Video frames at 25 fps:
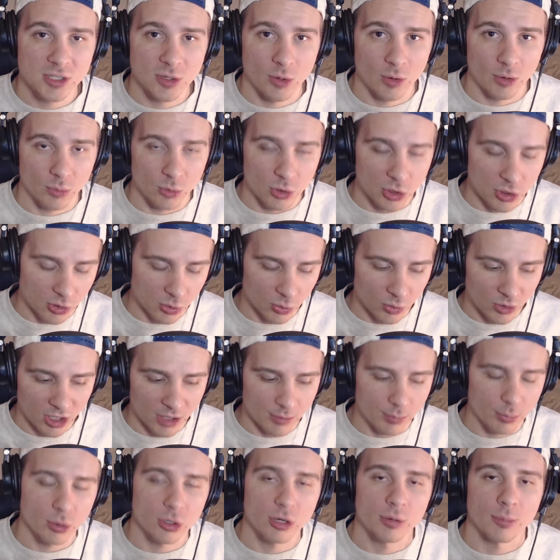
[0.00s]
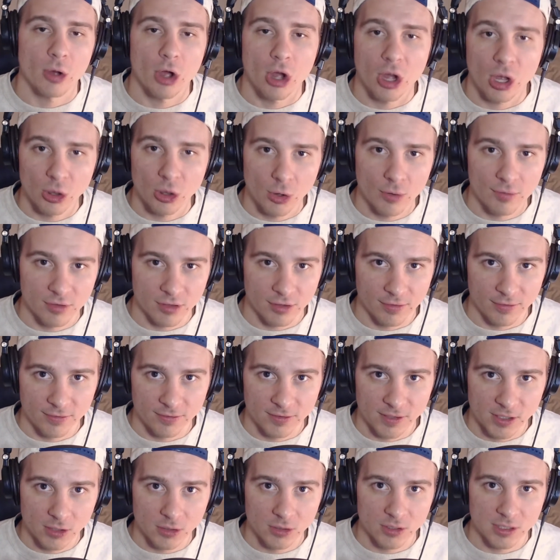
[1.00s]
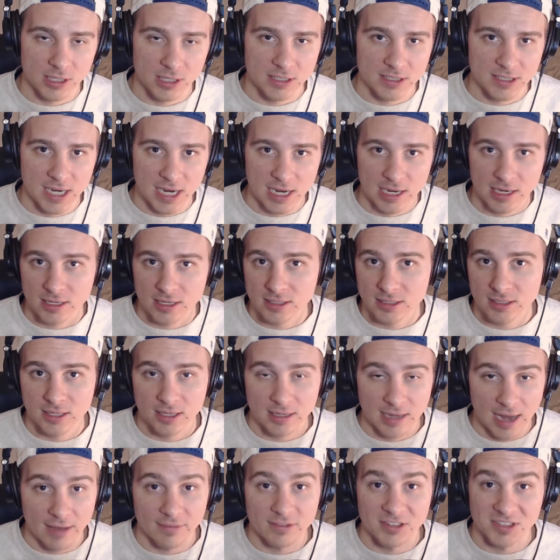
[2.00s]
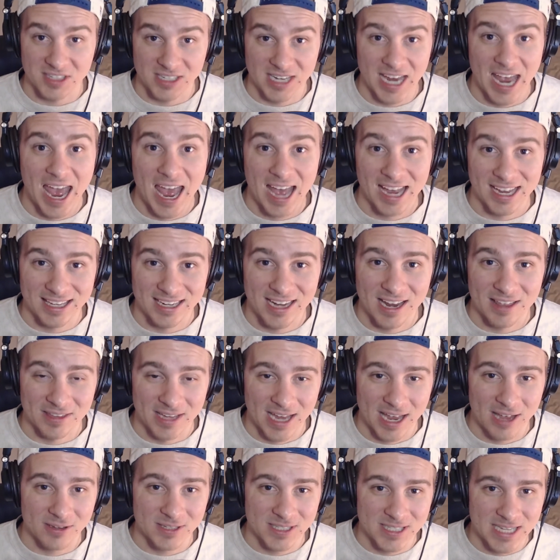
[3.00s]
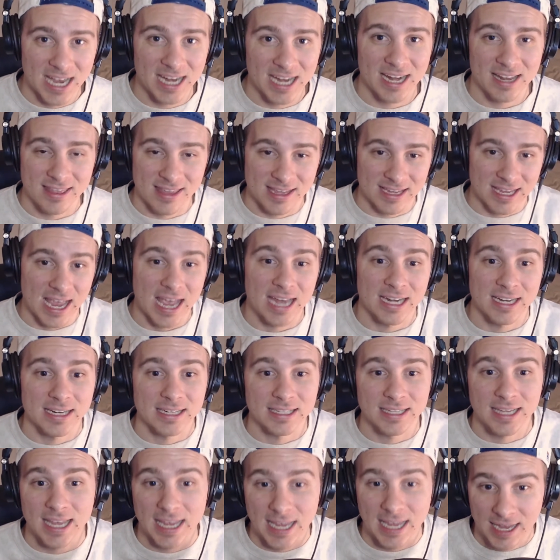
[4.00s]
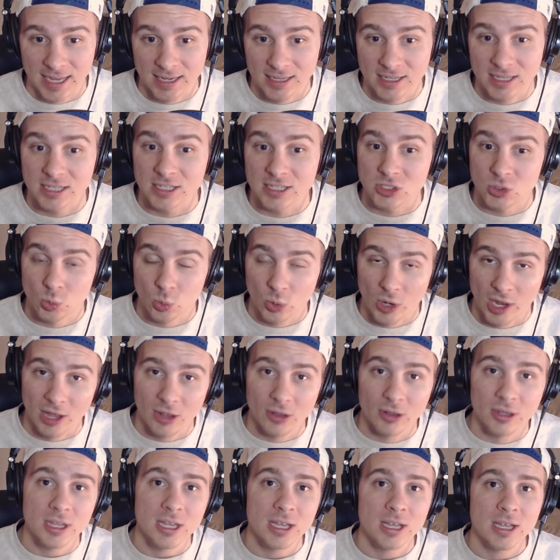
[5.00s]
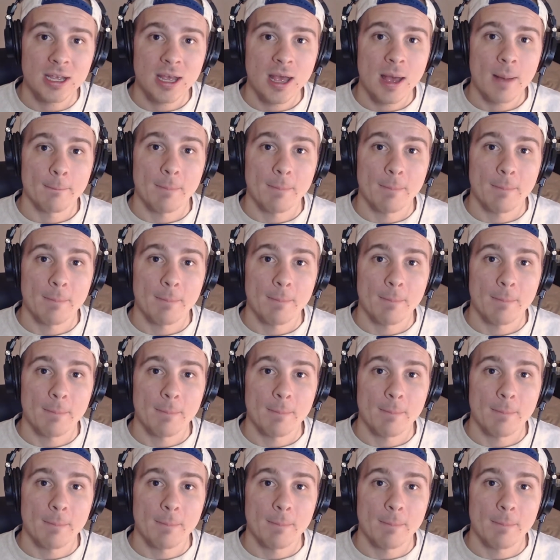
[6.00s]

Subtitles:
So you can really put them all over the field, and Tate can obviously hack it on the outside. I think Henning can as well.